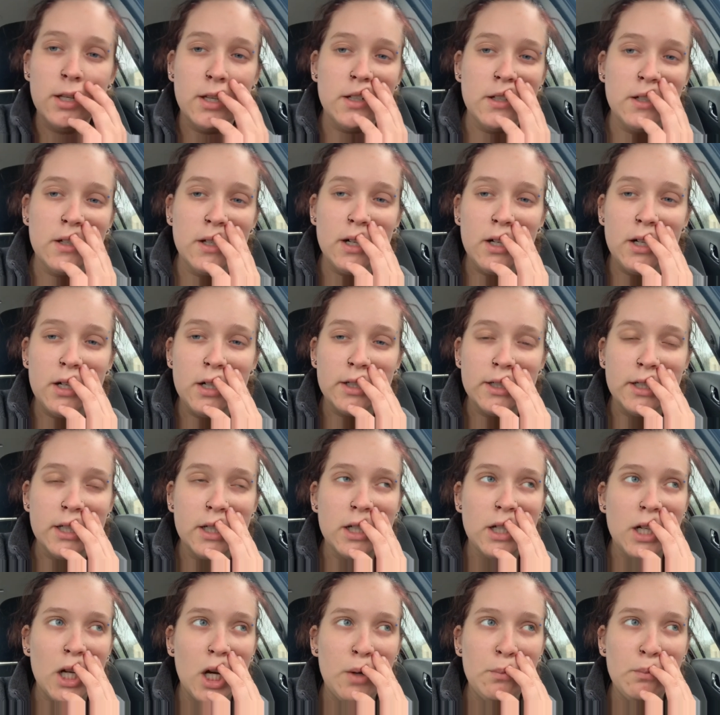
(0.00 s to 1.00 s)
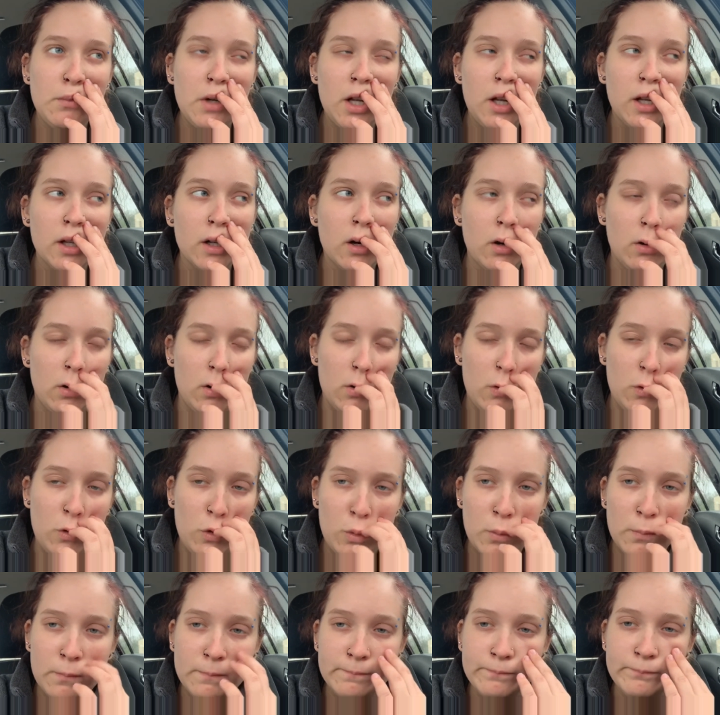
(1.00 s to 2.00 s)
Yeah, I'm about to go
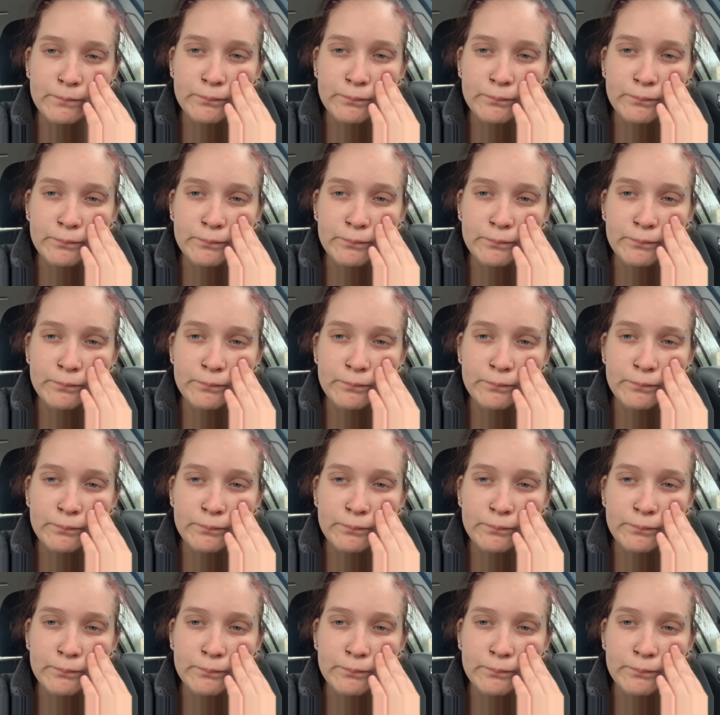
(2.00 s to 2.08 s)
home.